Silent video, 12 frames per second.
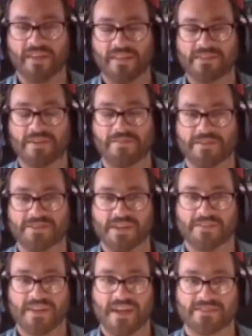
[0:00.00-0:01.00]
the University
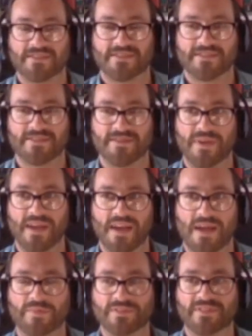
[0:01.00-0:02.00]
of Texas system being
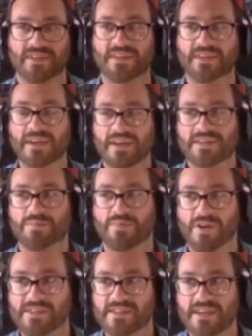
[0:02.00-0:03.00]
able to to
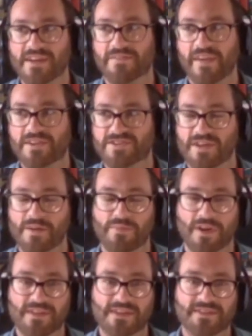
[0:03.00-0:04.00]
bring this innovation and
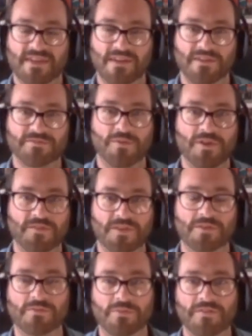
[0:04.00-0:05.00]
bring these skills. What have
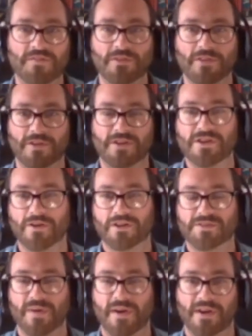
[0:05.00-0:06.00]
you what have you learned in your
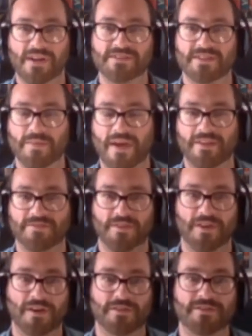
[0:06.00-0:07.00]
experience in the past few
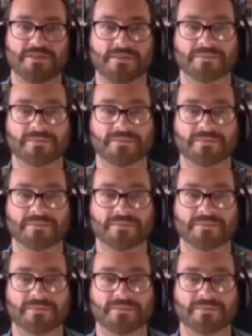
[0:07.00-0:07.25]
years?